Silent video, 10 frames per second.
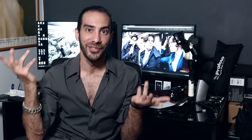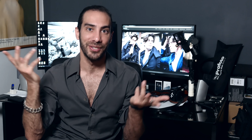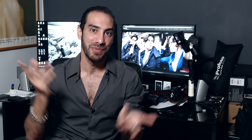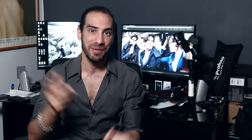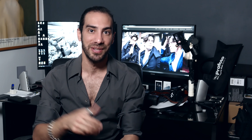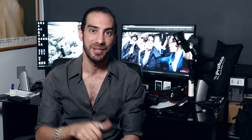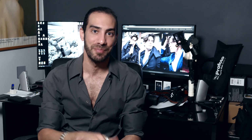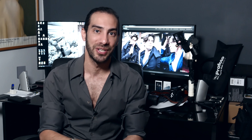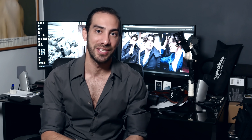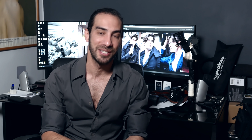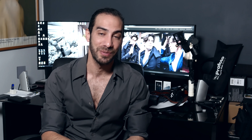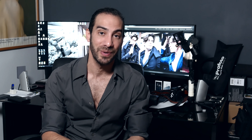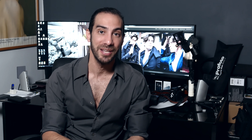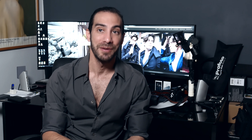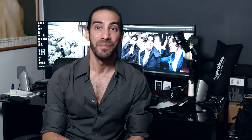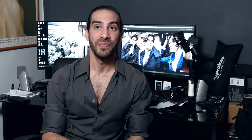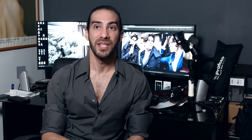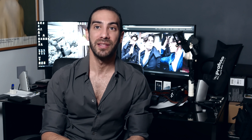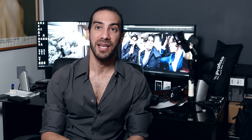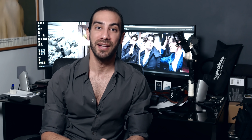you maybe they put it this way,
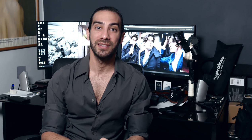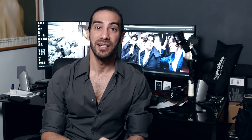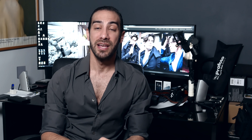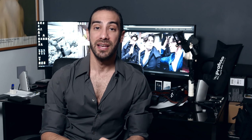that